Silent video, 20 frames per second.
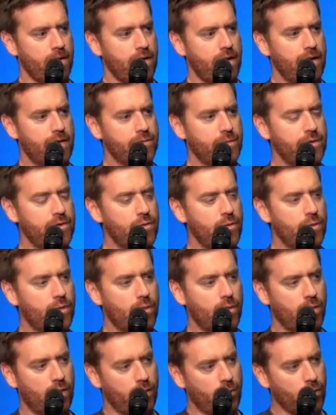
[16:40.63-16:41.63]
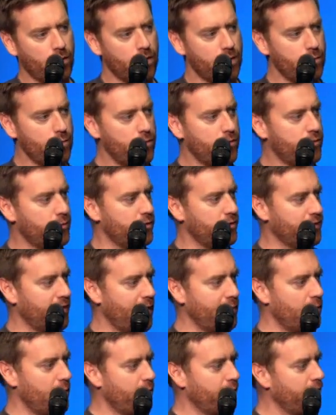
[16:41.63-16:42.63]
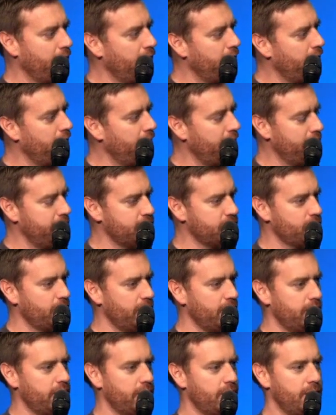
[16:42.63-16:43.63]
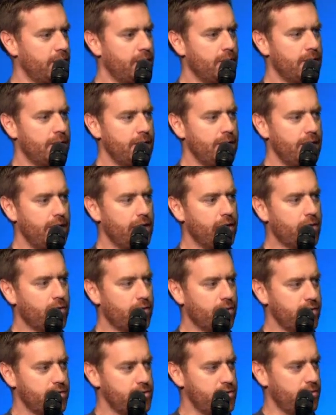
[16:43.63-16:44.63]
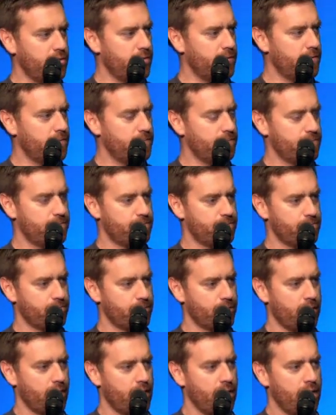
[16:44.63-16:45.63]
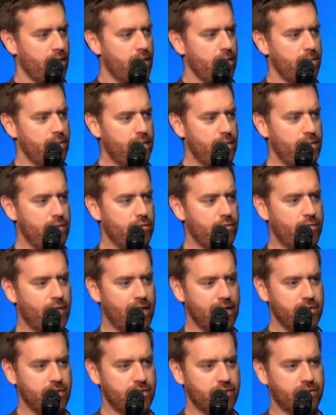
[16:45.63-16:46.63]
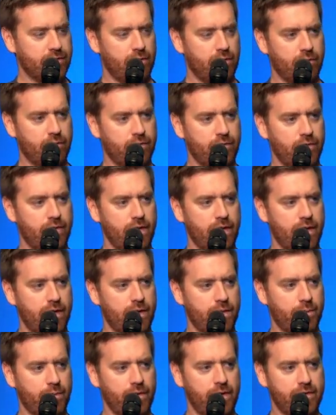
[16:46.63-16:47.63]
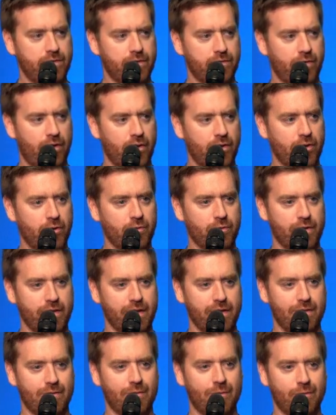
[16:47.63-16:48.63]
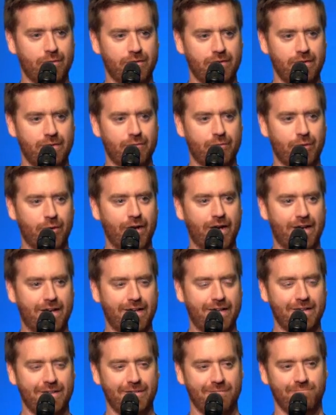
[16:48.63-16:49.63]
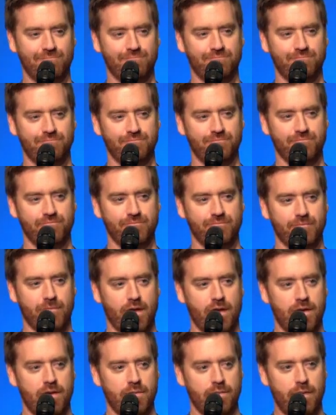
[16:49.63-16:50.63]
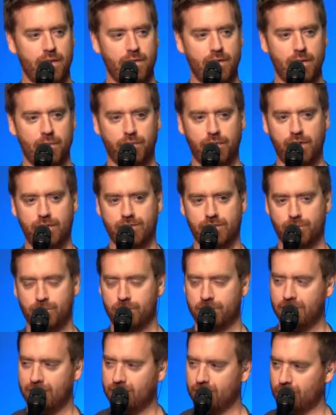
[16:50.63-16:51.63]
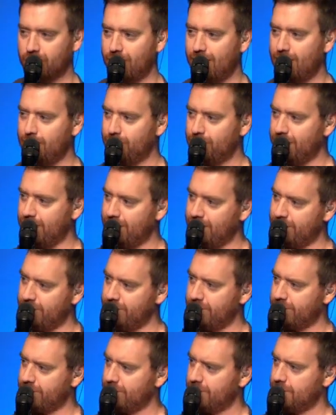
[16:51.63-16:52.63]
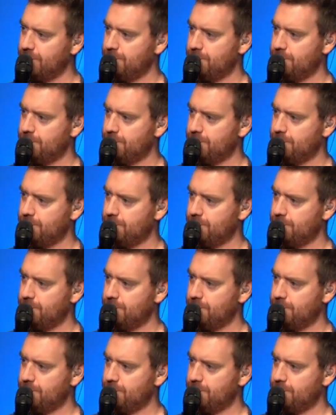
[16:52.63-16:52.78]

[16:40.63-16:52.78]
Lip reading: And as we do, we're going to move to a time of prayer. And I just want to encourage you. Maybe you find yourself in a place of hungering and thirsting for God. Maybe in a place of particular emptiness.